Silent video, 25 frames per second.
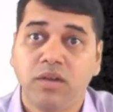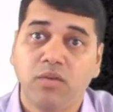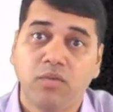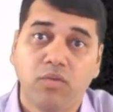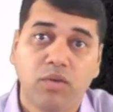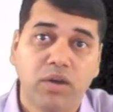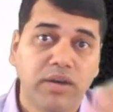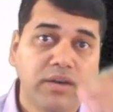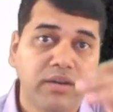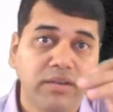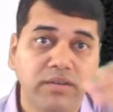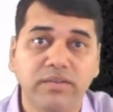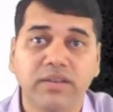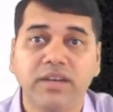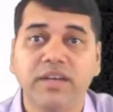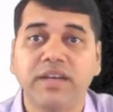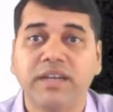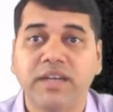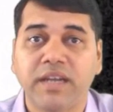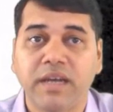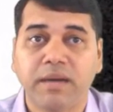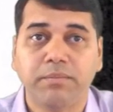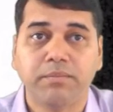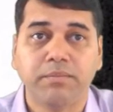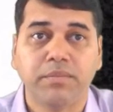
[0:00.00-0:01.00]
what reason
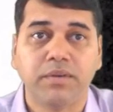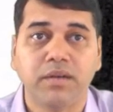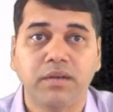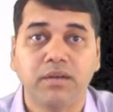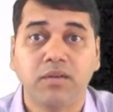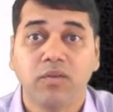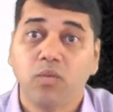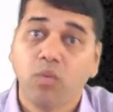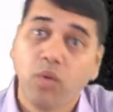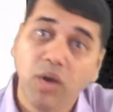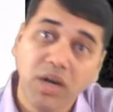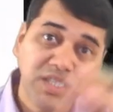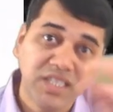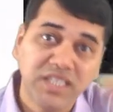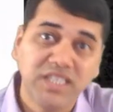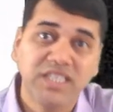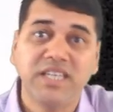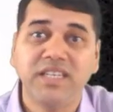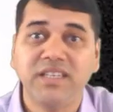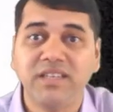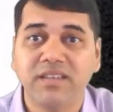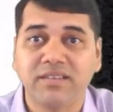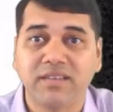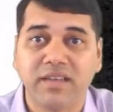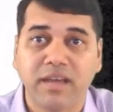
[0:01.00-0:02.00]
it happened, what
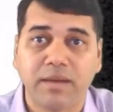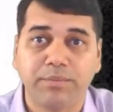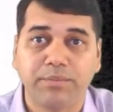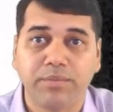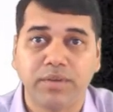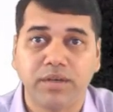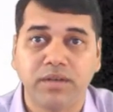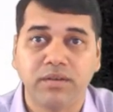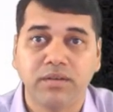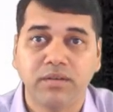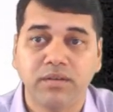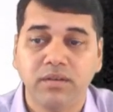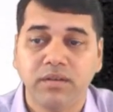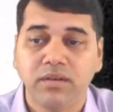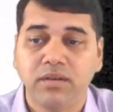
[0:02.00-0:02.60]
changes happened.